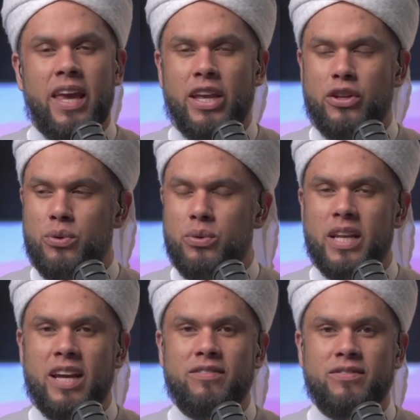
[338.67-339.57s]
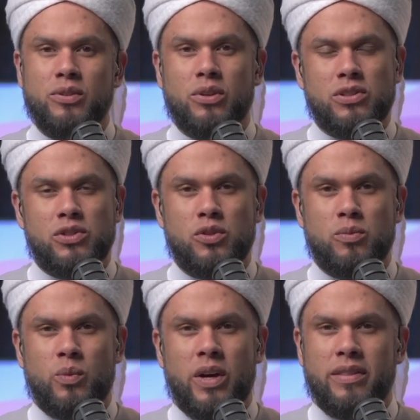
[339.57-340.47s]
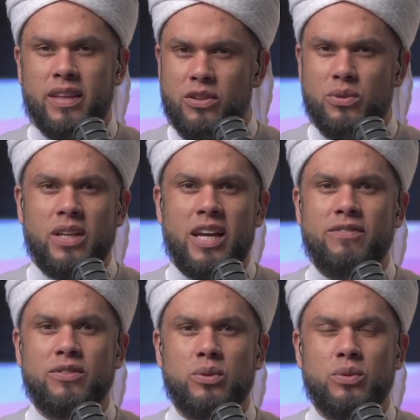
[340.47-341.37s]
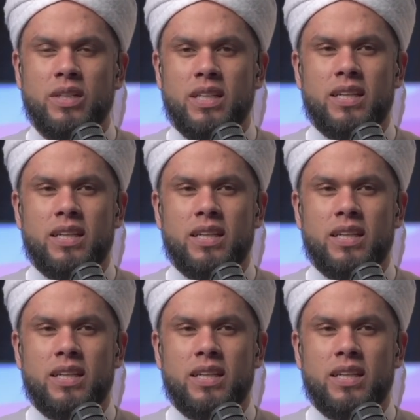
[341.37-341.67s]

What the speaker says: And you love to consume wealth and you love to,